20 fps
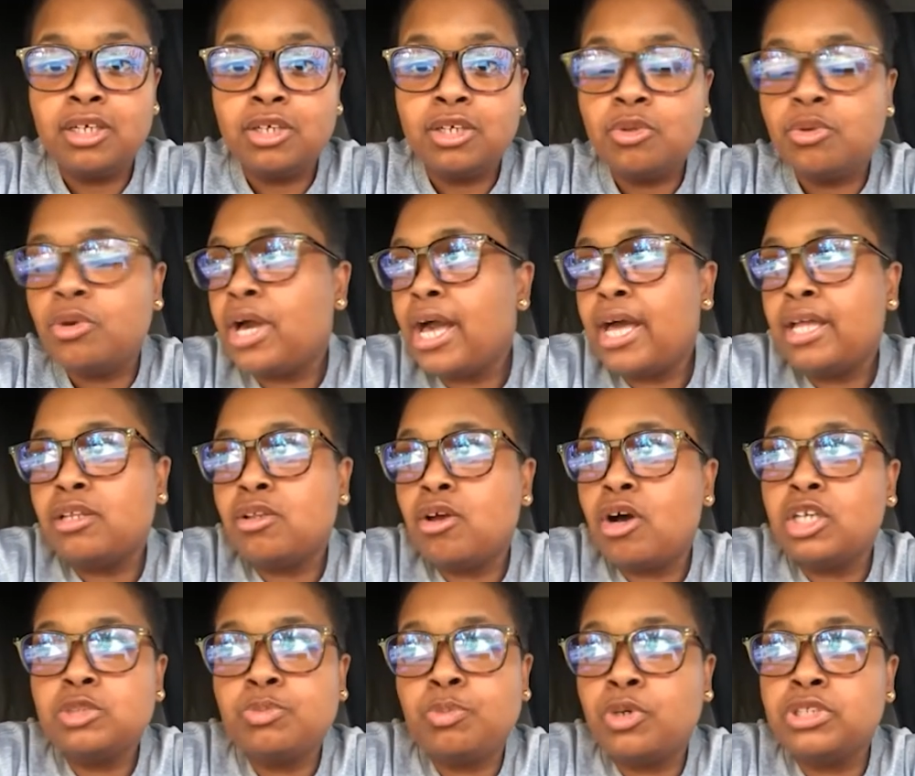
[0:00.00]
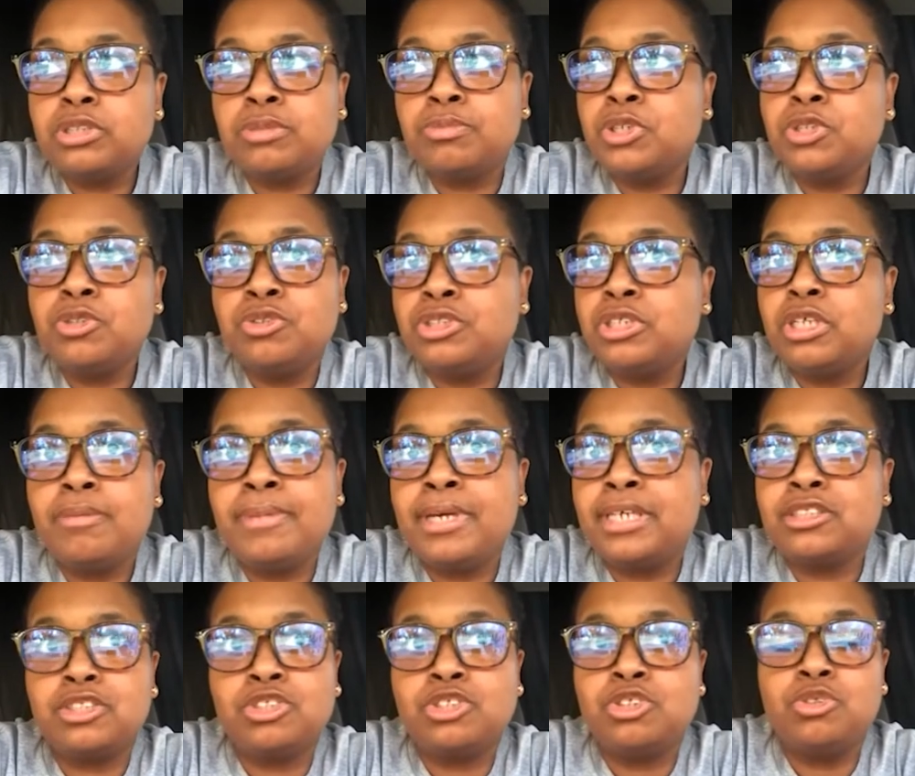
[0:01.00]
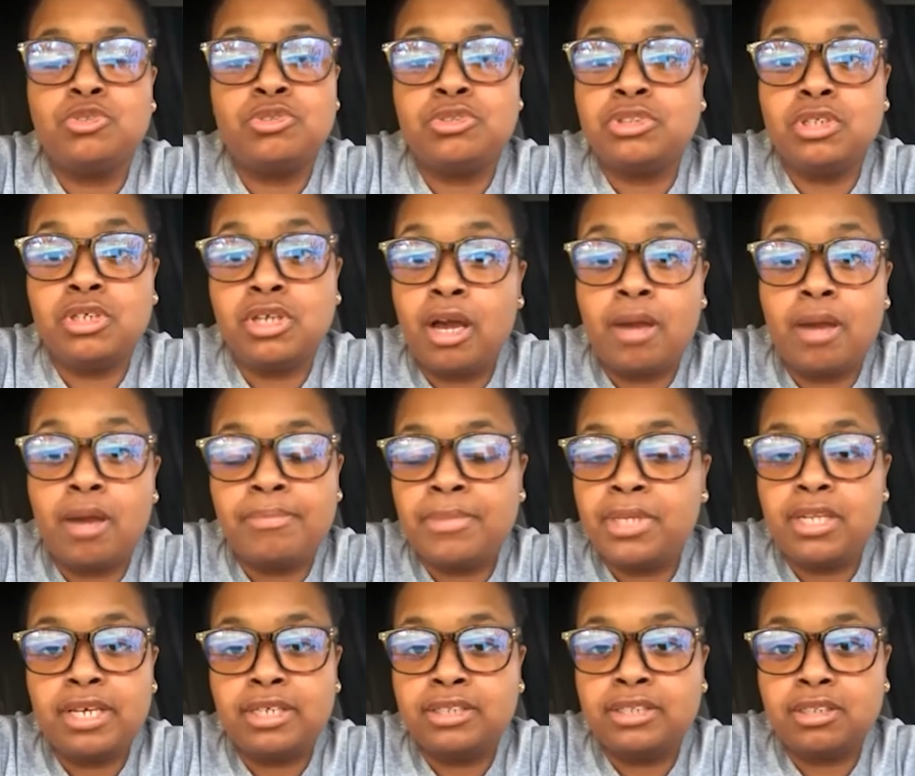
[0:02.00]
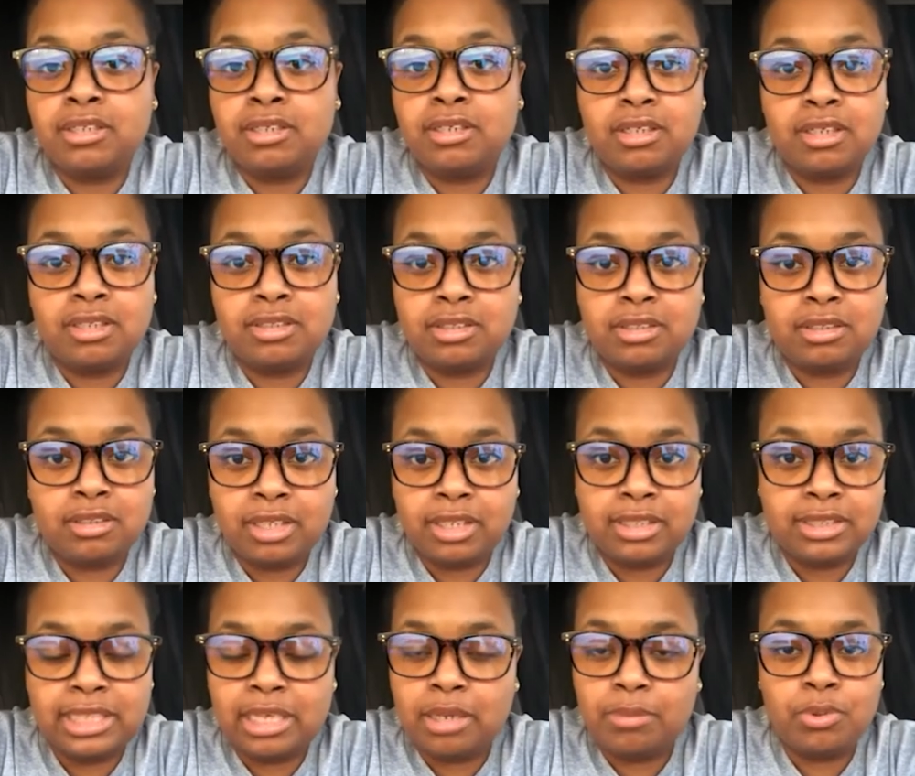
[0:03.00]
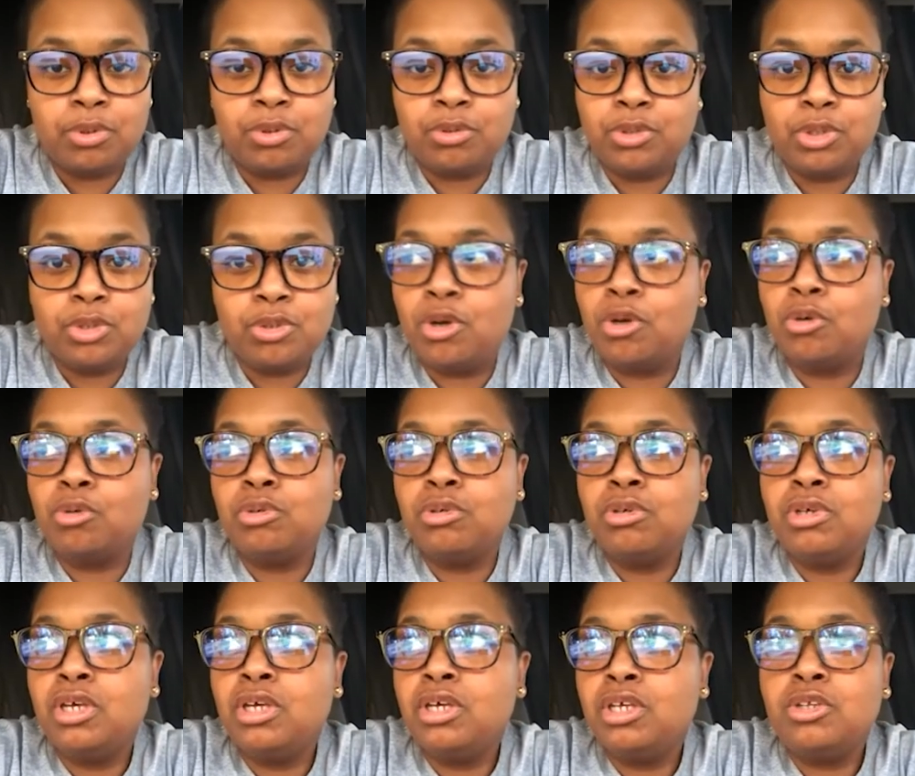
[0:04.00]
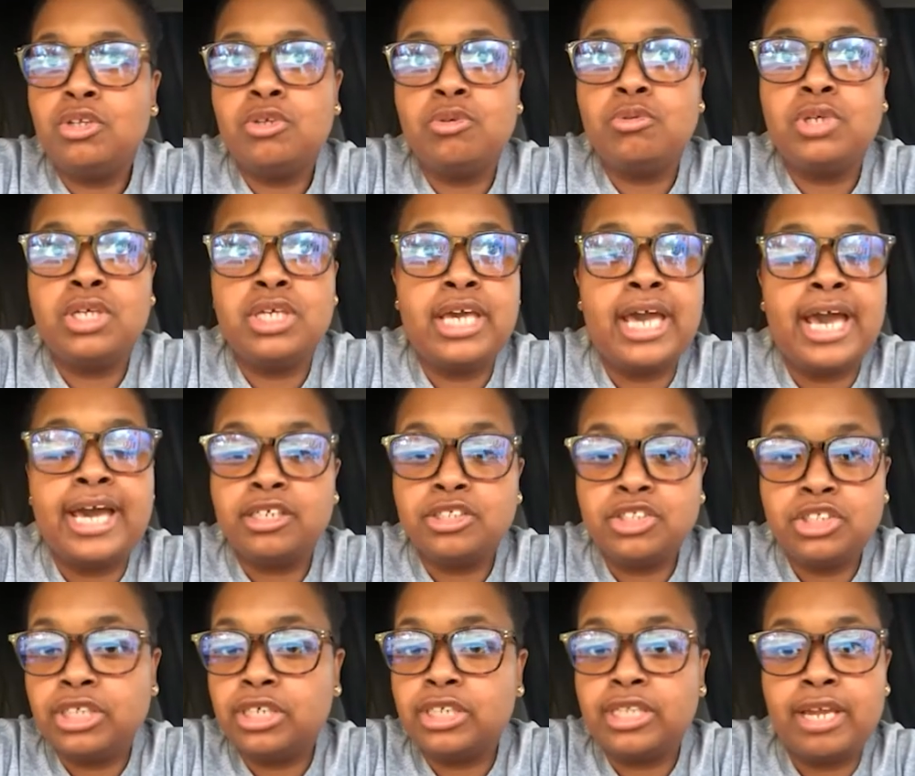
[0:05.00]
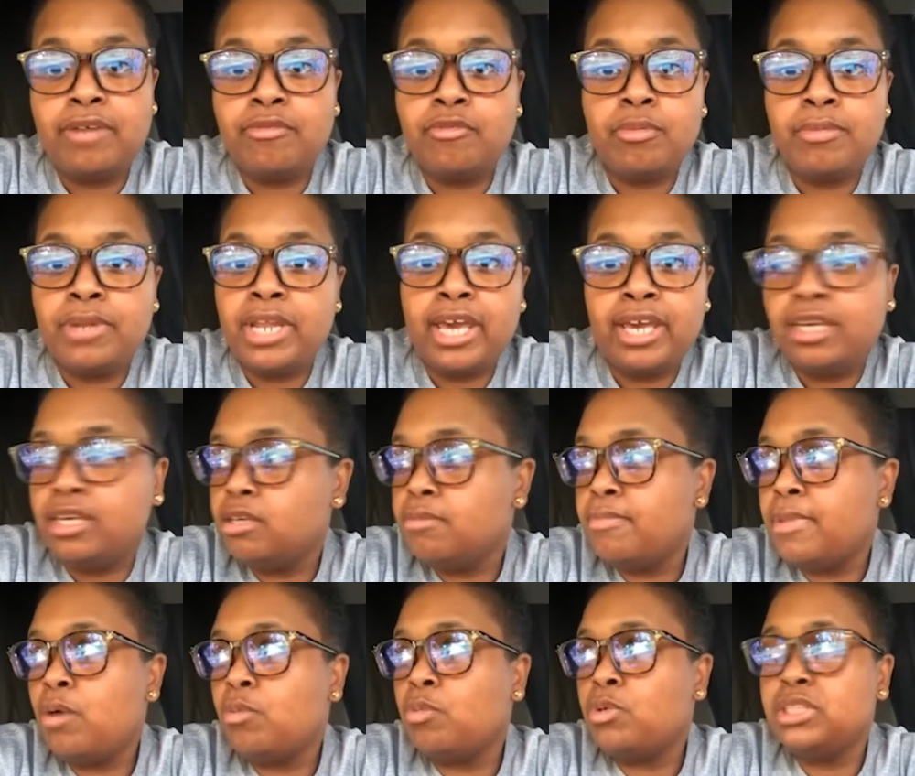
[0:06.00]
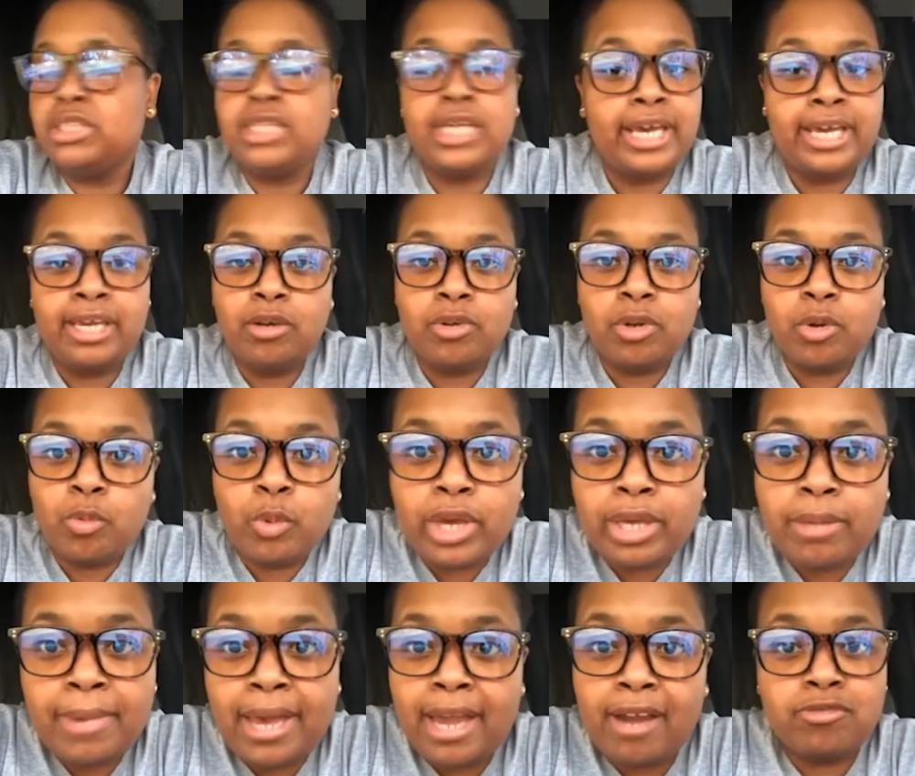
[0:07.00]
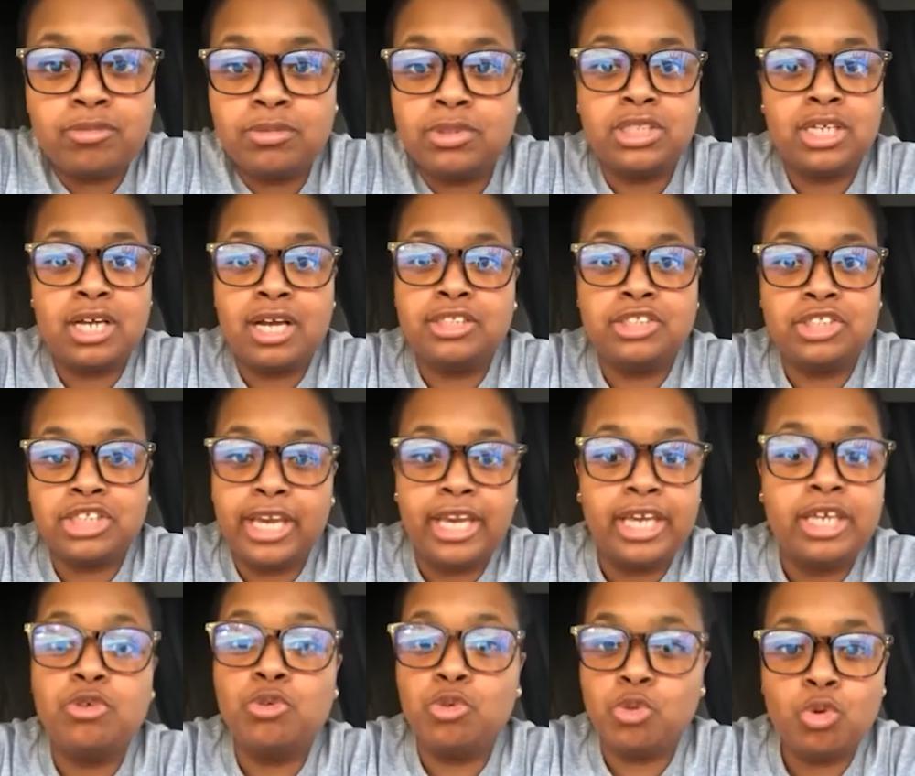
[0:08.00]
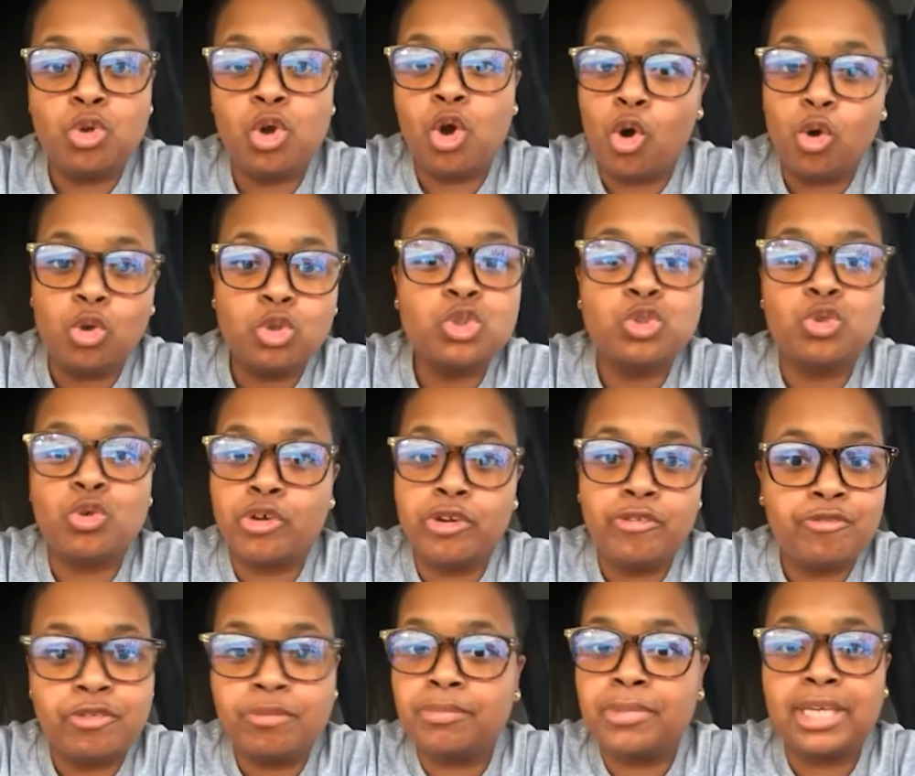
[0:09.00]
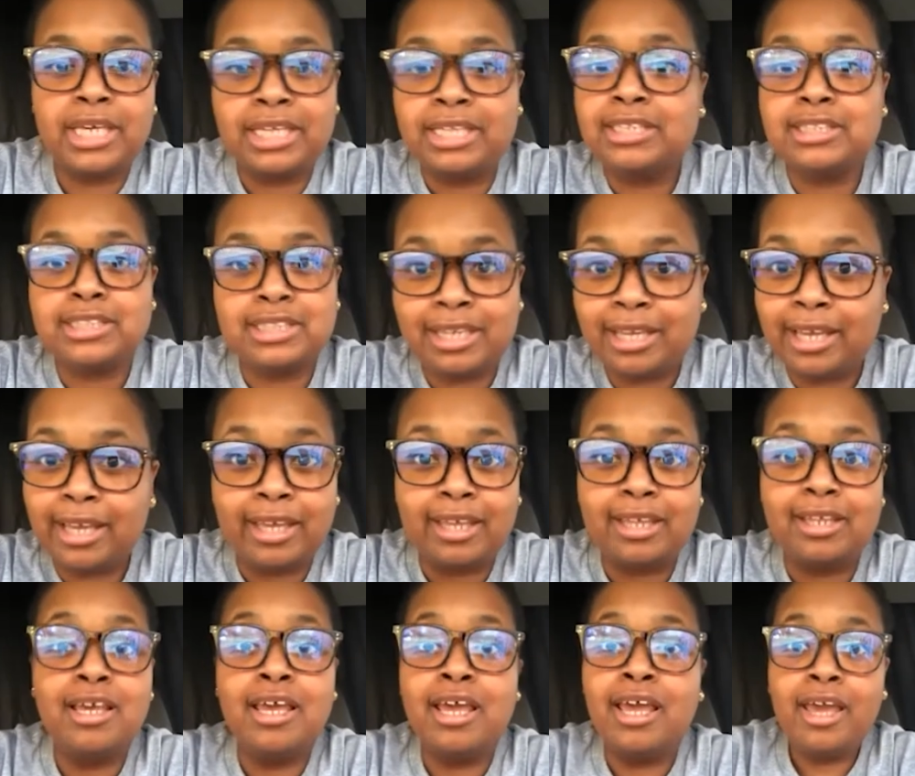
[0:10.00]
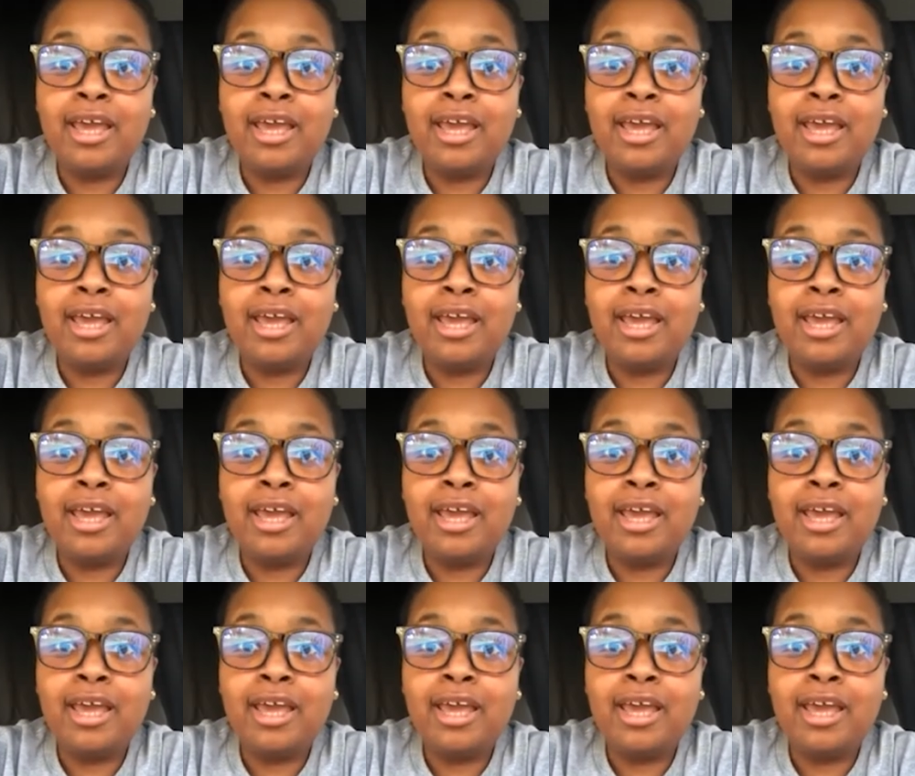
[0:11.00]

you had Lost Boyz. I'm gonna use them as excuse. I mean, as a as an example. You know, you he had a chick named Renee. He met one day on her way back from John Jay. You knew the whole story from beginning to the end,